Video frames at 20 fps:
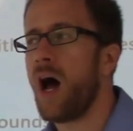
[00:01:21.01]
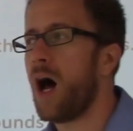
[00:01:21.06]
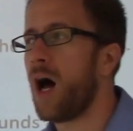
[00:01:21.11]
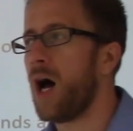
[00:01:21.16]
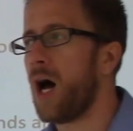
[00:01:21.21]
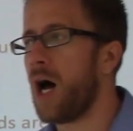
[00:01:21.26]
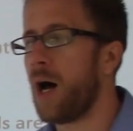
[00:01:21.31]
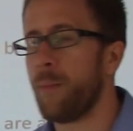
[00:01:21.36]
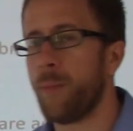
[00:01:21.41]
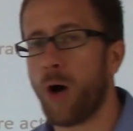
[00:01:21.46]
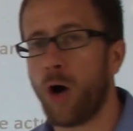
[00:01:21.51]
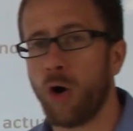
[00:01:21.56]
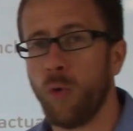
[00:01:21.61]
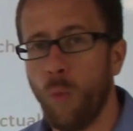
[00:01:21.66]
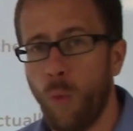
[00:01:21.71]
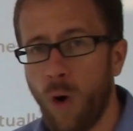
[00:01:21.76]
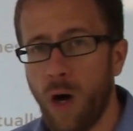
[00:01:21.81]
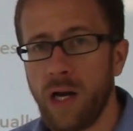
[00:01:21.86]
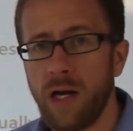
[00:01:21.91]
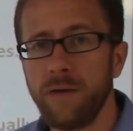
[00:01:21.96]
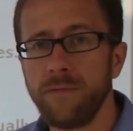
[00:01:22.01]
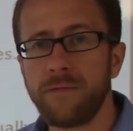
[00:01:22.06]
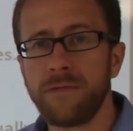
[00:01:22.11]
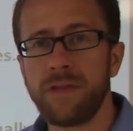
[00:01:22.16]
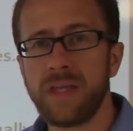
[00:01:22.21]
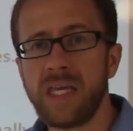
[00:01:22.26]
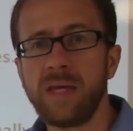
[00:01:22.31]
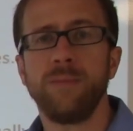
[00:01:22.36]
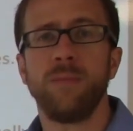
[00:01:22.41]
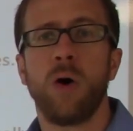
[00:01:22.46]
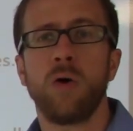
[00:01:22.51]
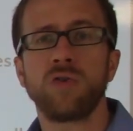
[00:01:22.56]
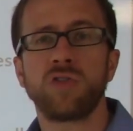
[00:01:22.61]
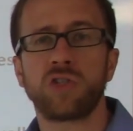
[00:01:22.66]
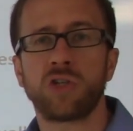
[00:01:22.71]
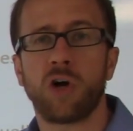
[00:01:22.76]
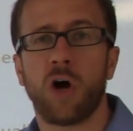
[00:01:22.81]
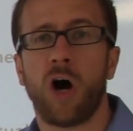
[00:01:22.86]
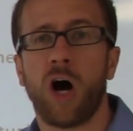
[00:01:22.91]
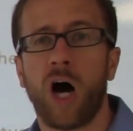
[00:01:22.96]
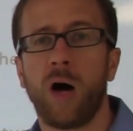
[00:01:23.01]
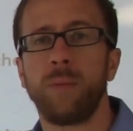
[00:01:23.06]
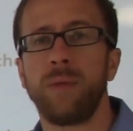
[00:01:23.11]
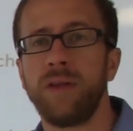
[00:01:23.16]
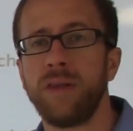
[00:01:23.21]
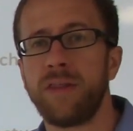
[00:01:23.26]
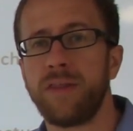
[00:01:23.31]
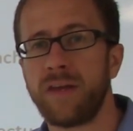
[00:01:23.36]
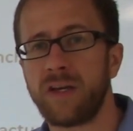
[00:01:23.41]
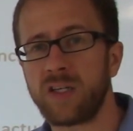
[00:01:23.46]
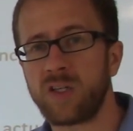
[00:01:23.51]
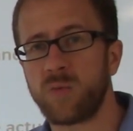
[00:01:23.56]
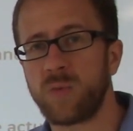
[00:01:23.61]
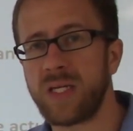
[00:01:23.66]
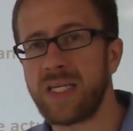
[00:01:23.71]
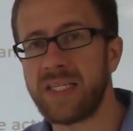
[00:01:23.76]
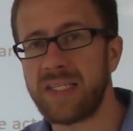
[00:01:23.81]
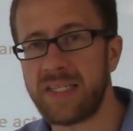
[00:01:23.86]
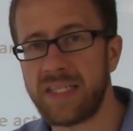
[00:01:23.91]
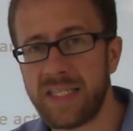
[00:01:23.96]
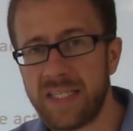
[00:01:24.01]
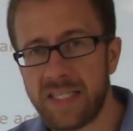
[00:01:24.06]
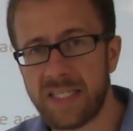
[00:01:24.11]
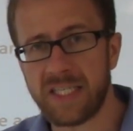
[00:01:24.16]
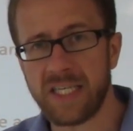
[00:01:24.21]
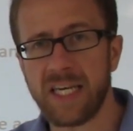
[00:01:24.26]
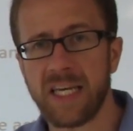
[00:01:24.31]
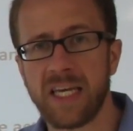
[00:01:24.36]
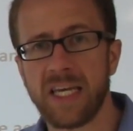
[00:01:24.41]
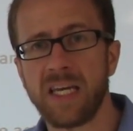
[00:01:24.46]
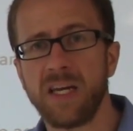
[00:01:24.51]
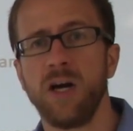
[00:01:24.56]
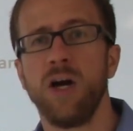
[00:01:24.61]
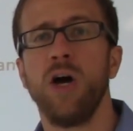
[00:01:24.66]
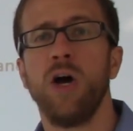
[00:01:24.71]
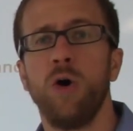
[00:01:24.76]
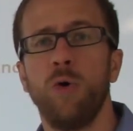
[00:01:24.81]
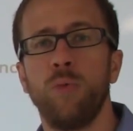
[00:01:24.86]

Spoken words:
are one of the most common things we see